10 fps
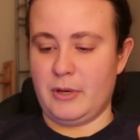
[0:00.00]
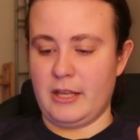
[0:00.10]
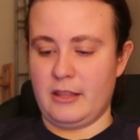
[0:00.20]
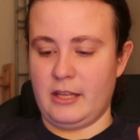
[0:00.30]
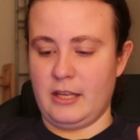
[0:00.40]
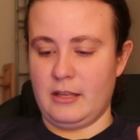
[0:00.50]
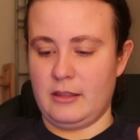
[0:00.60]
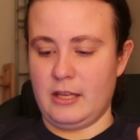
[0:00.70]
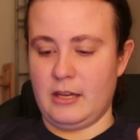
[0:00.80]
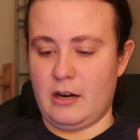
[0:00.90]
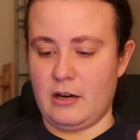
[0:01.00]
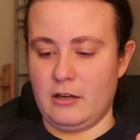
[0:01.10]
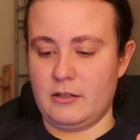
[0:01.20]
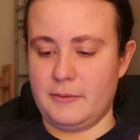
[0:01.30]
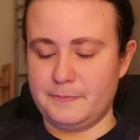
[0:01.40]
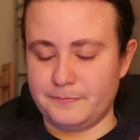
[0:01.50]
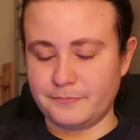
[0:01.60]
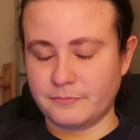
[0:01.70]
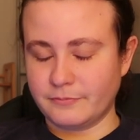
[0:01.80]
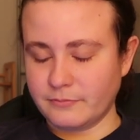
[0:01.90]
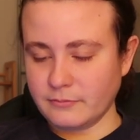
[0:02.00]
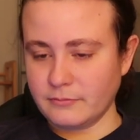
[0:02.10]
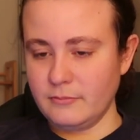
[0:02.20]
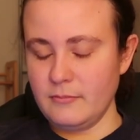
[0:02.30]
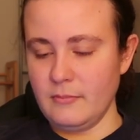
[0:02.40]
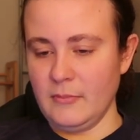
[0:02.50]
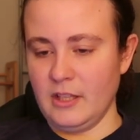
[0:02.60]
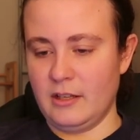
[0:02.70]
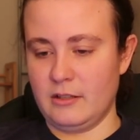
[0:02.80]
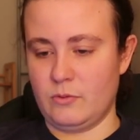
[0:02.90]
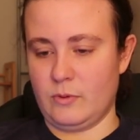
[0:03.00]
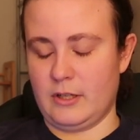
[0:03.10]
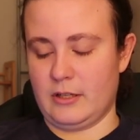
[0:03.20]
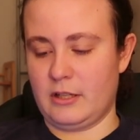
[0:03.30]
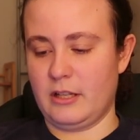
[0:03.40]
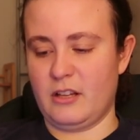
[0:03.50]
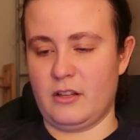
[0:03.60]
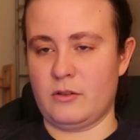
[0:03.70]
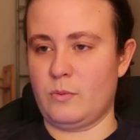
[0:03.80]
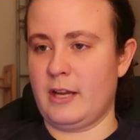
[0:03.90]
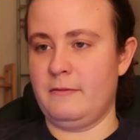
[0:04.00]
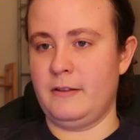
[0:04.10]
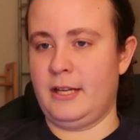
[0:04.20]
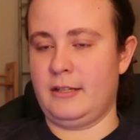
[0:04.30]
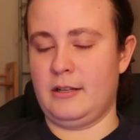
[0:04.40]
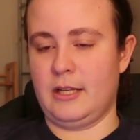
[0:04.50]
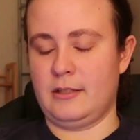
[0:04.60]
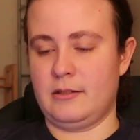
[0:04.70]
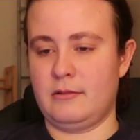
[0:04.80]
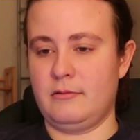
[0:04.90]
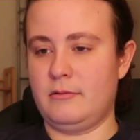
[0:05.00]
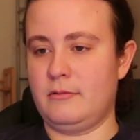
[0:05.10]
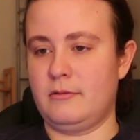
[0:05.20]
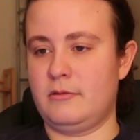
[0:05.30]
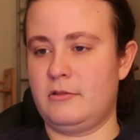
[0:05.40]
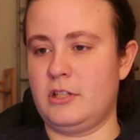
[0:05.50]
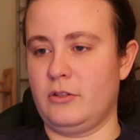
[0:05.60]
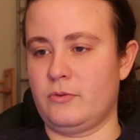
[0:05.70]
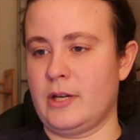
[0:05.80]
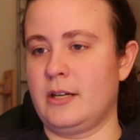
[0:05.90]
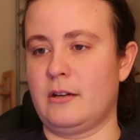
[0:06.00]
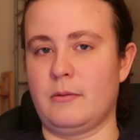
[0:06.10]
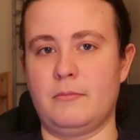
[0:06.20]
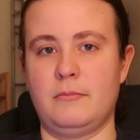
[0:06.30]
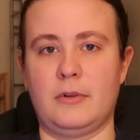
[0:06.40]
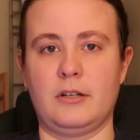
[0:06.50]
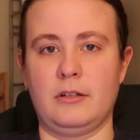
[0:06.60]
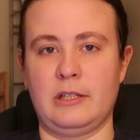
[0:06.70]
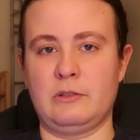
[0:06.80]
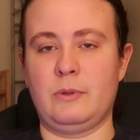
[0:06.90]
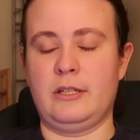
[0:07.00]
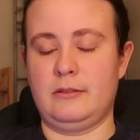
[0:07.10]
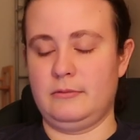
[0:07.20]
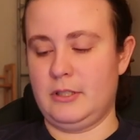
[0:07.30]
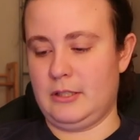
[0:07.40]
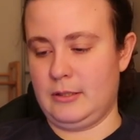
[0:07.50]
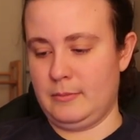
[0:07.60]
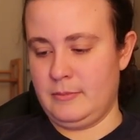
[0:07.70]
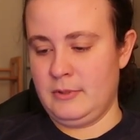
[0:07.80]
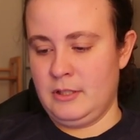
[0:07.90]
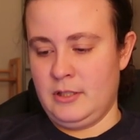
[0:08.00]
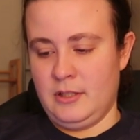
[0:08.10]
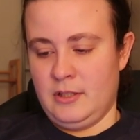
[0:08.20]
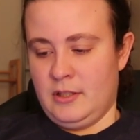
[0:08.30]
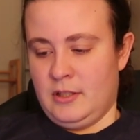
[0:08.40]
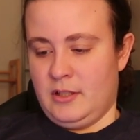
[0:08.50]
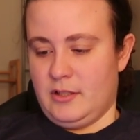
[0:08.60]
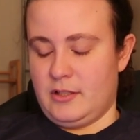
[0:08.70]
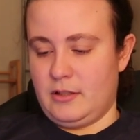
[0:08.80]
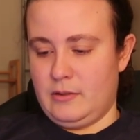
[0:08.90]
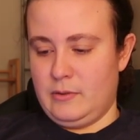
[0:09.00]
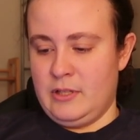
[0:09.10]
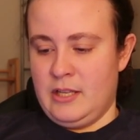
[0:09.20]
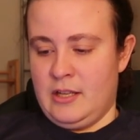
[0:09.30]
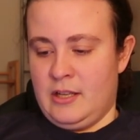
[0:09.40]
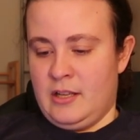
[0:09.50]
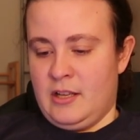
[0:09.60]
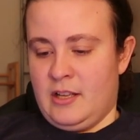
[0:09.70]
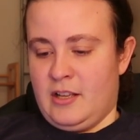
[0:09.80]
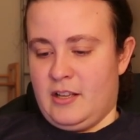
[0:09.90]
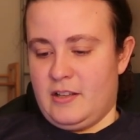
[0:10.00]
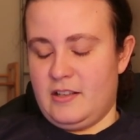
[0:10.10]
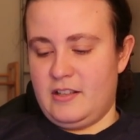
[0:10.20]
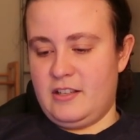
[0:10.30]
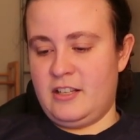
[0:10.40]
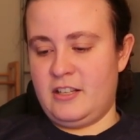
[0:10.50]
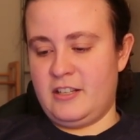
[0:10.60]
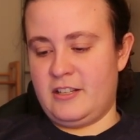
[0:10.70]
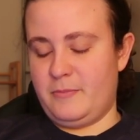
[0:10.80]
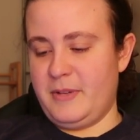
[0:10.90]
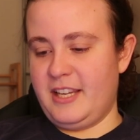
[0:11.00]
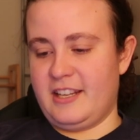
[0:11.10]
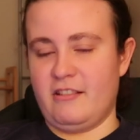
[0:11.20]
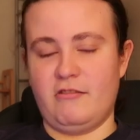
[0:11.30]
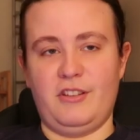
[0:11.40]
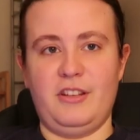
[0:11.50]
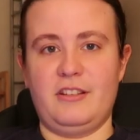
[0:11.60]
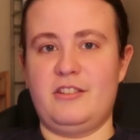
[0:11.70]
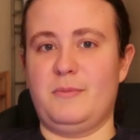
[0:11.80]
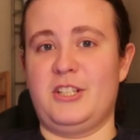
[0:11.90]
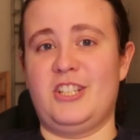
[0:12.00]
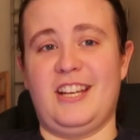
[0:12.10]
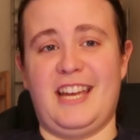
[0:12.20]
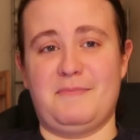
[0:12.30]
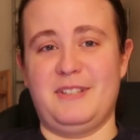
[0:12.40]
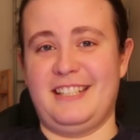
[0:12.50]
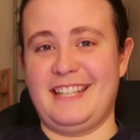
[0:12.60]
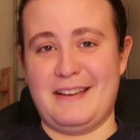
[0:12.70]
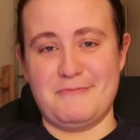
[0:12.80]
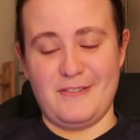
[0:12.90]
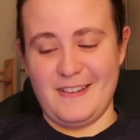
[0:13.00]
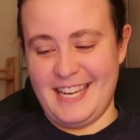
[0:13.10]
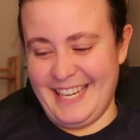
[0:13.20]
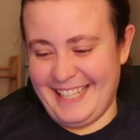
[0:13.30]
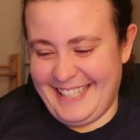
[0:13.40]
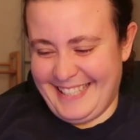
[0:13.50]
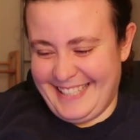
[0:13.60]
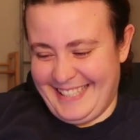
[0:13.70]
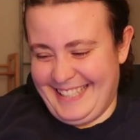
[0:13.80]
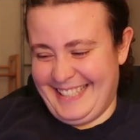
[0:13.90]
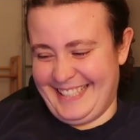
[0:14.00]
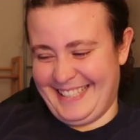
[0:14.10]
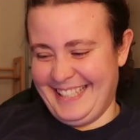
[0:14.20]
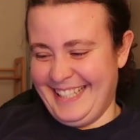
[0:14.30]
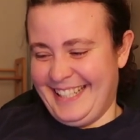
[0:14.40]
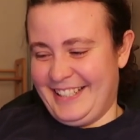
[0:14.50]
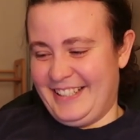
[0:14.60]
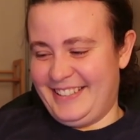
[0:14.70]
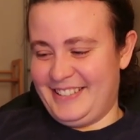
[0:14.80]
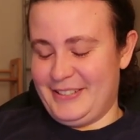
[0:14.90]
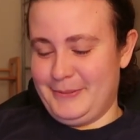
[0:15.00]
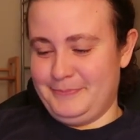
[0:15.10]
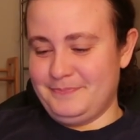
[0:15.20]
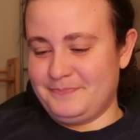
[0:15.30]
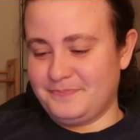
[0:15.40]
by the guard. His Caligula's wife and children are murdered as well. So much shit happened in that movie. My